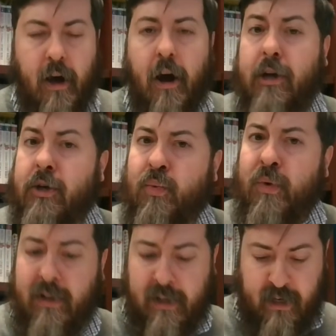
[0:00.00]
Are you
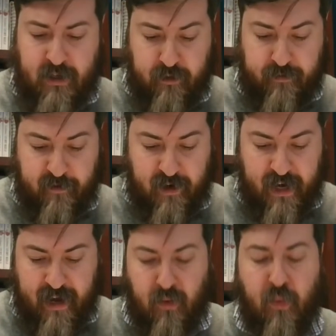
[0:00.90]
willing to
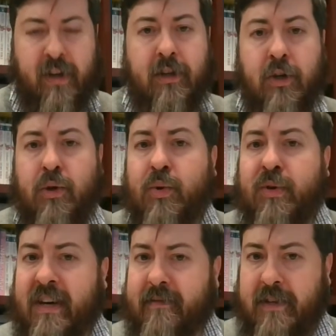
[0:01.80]
forget what you
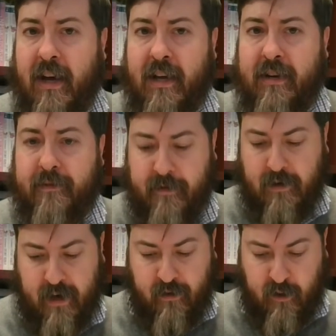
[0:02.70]
have done
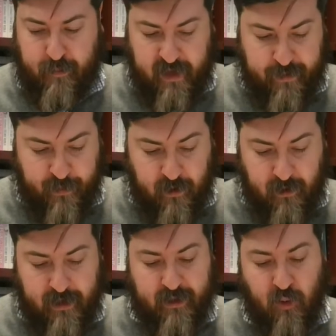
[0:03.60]
for other
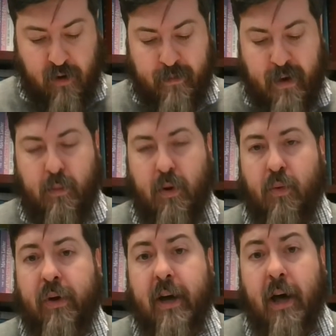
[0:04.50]
people and to remember
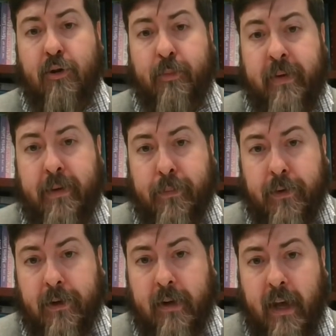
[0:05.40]
what other
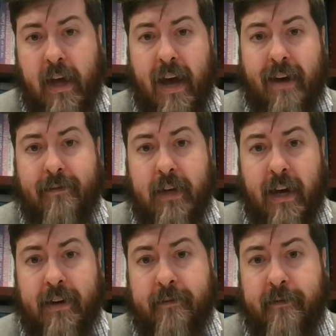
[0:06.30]
people have
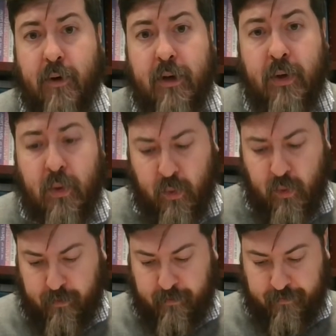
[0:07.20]
done for you?
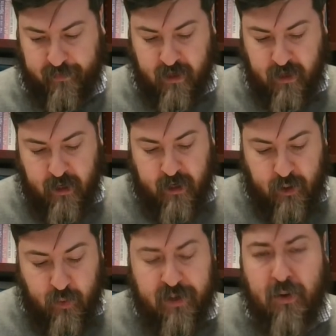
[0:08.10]

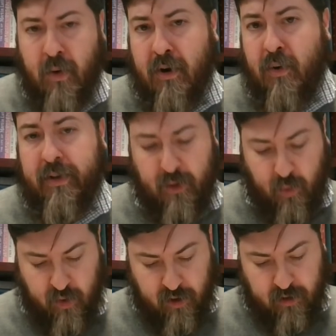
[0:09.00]
To ignore what the
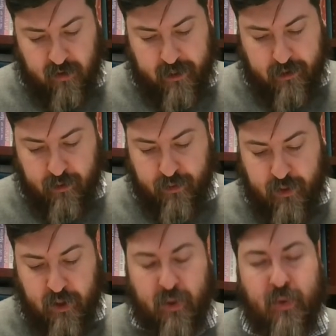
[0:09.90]
world owes
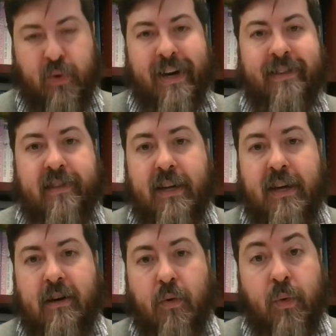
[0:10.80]
you and
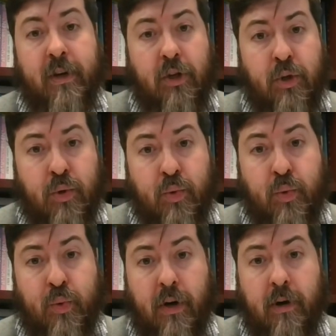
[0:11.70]
think what
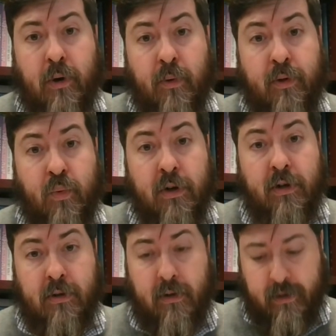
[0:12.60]
you owe the
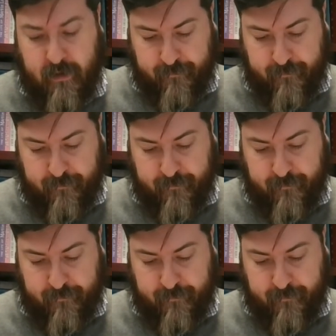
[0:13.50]
world?